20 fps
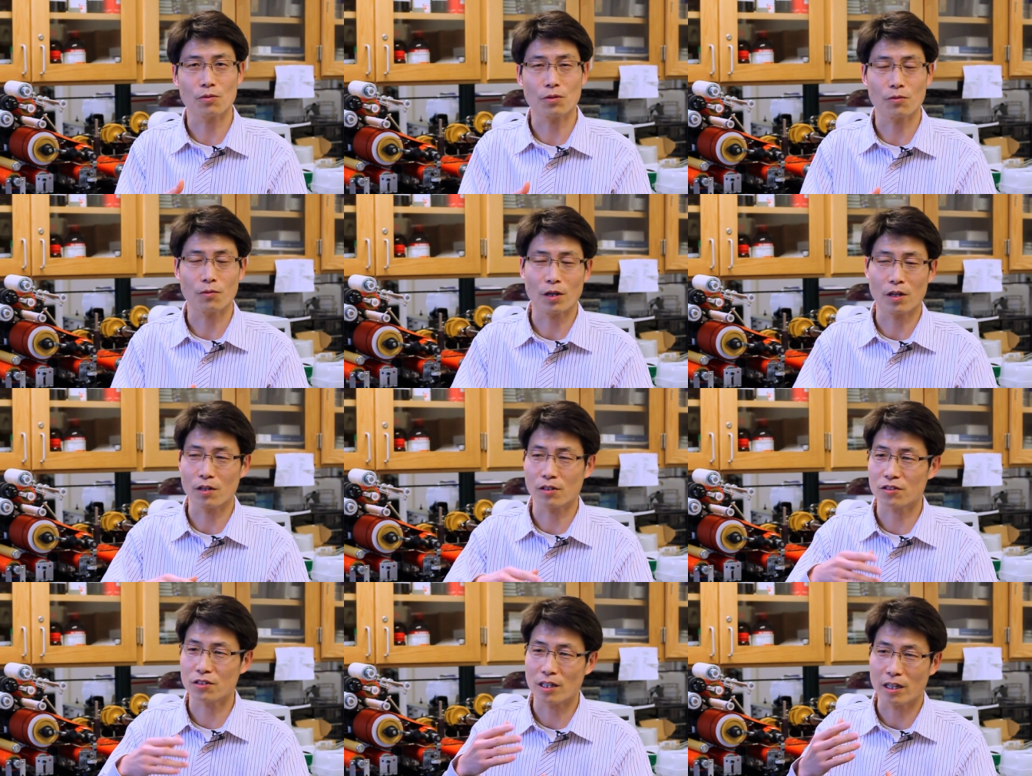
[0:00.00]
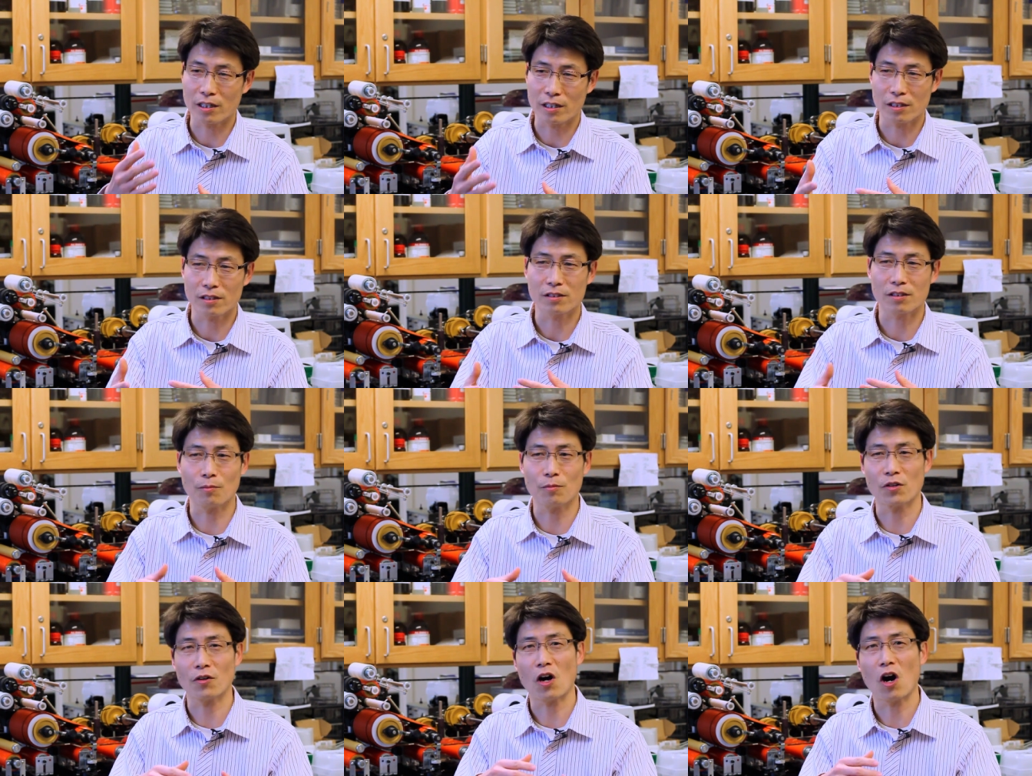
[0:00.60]
we want to study
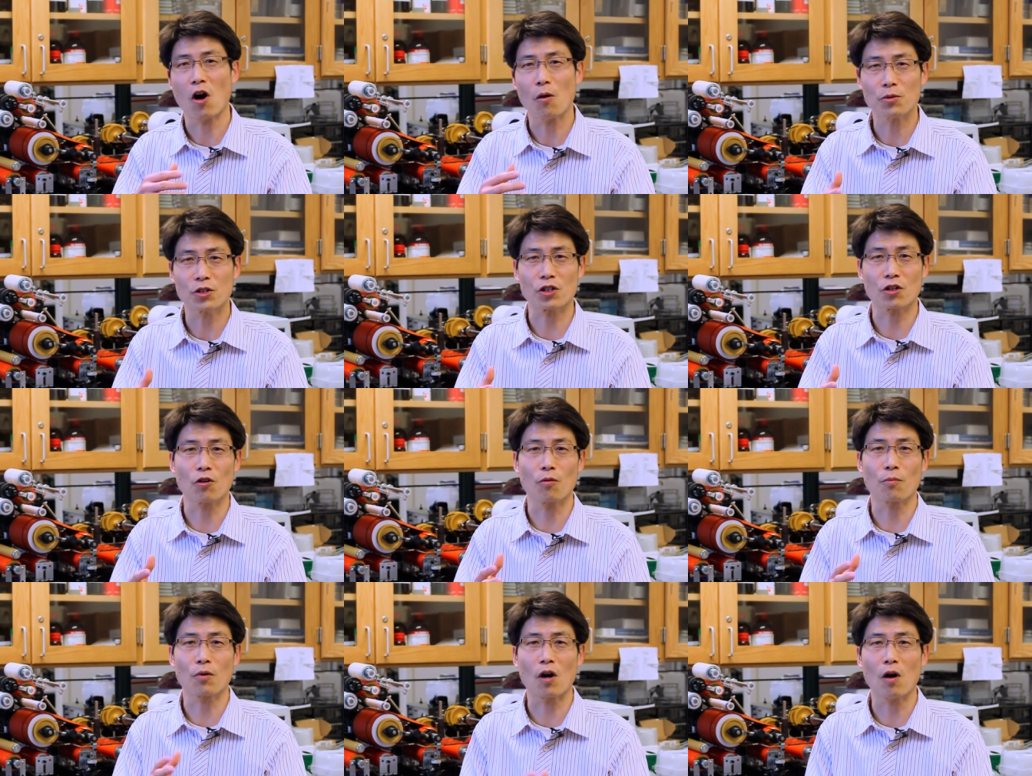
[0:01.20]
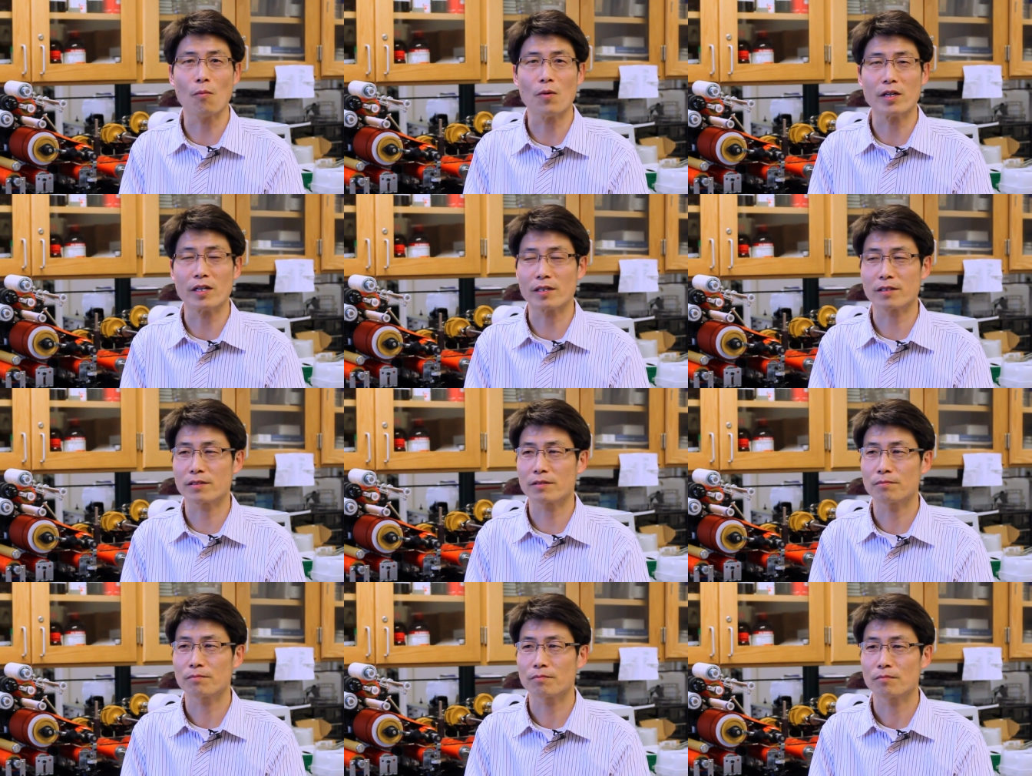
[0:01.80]
some of the optical
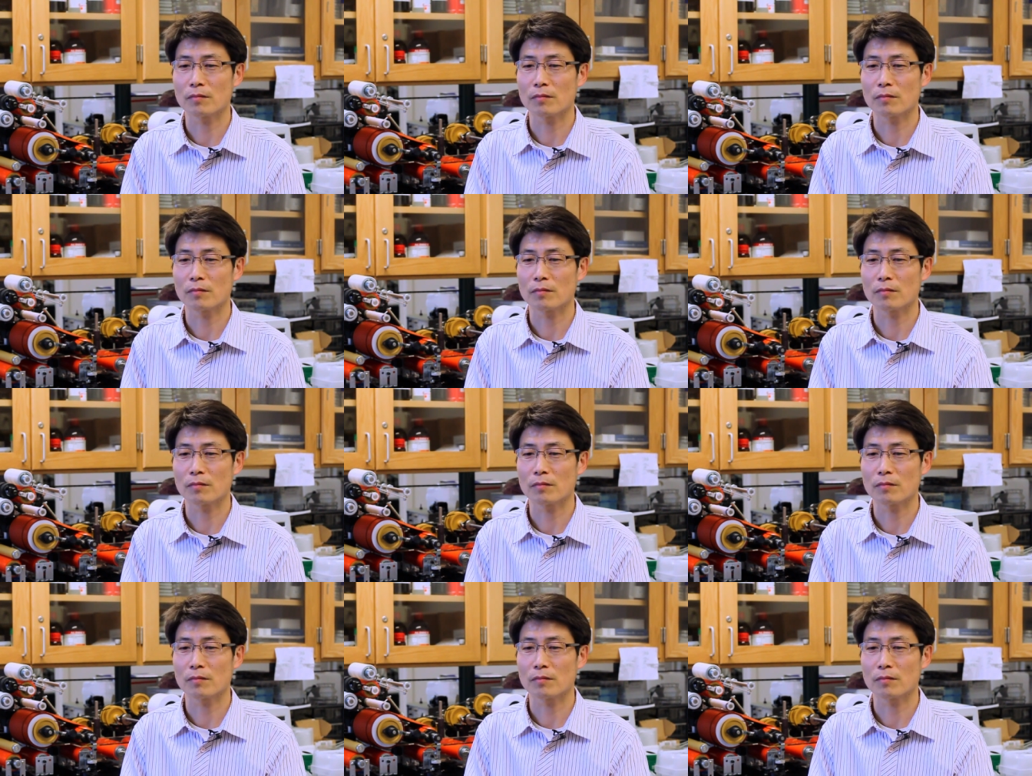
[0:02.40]
properties.